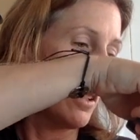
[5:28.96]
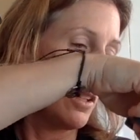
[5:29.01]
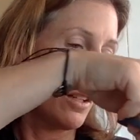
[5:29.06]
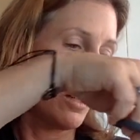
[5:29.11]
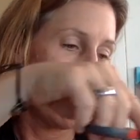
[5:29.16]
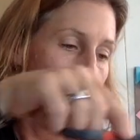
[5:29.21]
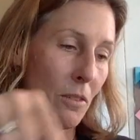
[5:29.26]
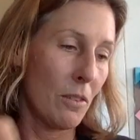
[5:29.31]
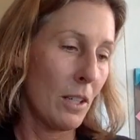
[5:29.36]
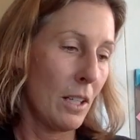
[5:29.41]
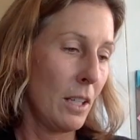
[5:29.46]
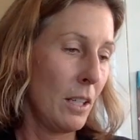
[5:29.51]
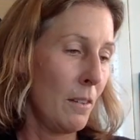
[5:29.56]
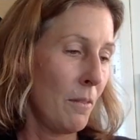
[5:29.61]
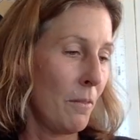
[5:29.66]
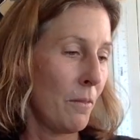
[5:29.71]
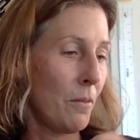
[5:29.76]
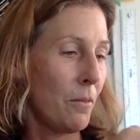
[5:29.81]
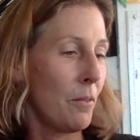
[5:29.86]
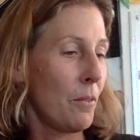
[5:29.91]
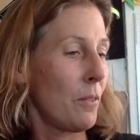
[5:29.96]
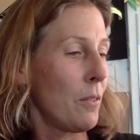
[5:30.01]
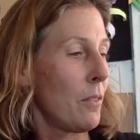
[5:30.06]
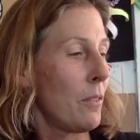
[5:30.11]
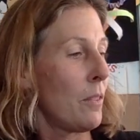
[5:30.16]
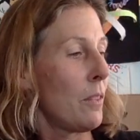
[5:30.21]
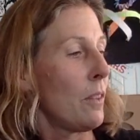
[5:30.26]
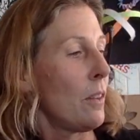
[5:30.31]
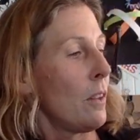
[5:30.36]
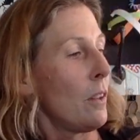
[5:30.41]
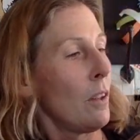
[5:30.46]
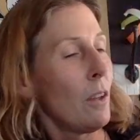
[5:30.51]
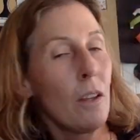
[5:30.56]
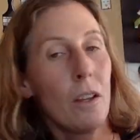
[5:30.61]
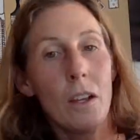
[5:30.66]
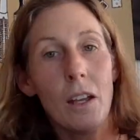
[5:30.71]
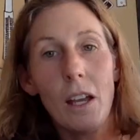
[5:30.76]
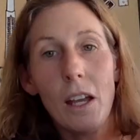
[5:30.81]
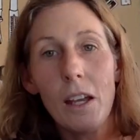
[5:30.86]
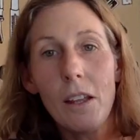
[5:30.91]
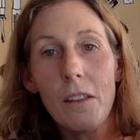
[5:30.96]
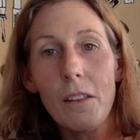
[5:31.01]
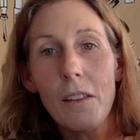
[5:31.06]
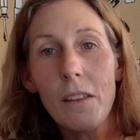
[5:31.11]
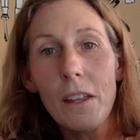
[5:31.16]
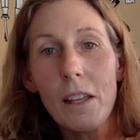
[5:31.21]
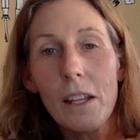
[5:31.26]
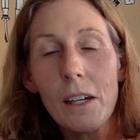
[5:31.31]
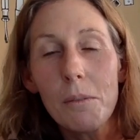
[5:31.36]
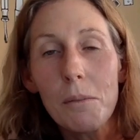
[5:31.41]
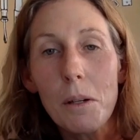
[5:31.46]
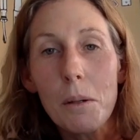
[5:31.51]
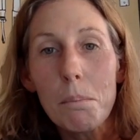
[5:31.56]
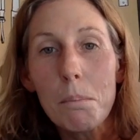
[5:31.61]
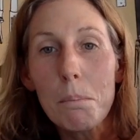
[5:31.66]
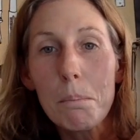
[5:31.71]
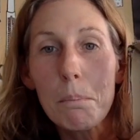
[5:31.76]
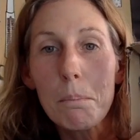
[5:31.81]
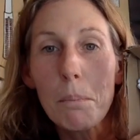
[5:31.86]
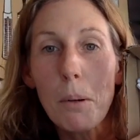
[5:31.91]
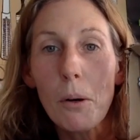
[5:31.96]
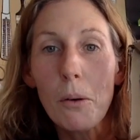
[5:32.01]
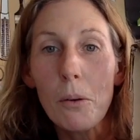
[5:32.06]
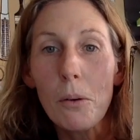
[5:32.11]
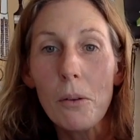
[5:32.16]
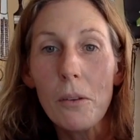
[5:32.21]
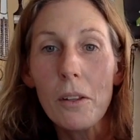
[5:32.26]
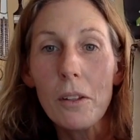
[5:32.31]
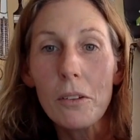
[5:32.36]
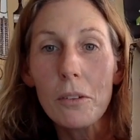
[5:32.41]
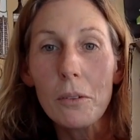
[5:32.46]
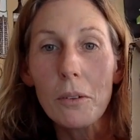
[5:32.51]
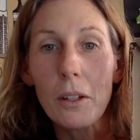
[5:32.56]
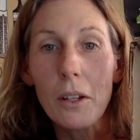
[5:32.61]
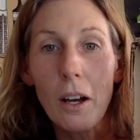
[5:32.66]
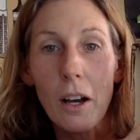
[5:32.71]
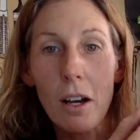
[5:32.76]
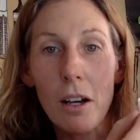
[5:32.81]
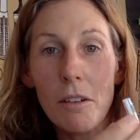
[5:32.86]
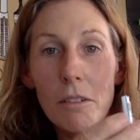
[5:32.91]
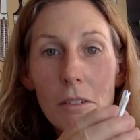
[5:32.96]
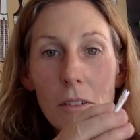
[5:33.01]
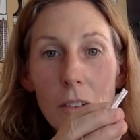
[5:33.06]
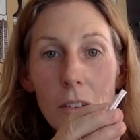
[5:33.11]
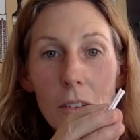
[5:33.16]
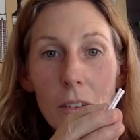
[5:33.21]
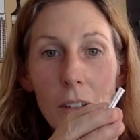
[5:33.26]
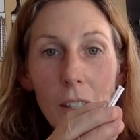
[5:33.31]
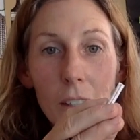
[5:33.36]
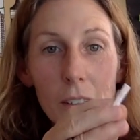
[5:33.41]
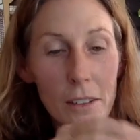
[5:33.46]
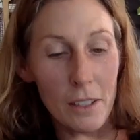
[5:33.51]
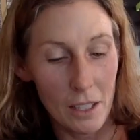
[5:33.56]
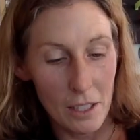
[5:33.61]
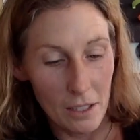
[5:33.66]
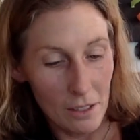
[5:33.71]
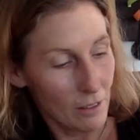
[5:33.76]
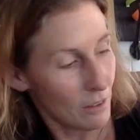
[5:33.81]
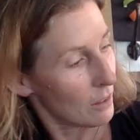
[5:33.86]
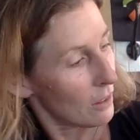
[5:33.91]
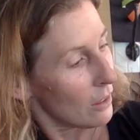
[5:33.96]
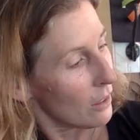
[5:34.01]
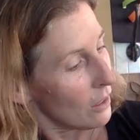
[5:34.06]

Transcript: All right. And then I'm going to pull this one off right there.